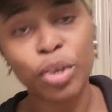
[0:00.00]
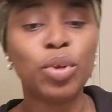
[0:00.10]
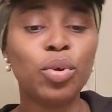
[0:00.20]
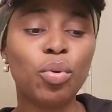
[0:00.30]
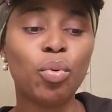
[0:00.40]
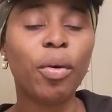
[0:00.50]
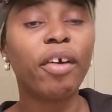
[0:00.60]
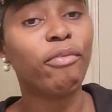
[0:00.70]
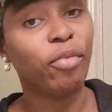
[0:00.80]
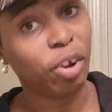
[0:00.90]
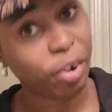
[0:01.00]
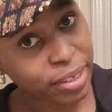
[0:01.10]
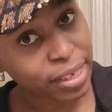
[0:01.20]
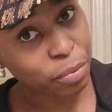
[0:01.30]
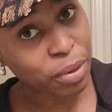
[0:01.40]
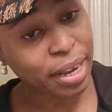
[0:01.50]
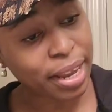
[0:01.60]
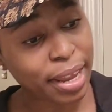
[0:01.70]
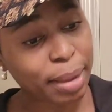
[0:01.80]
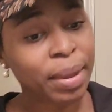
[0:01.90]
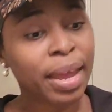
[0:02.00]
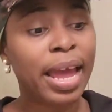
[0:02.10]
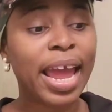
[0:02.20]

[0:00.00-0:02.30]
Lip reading: You were flirting with him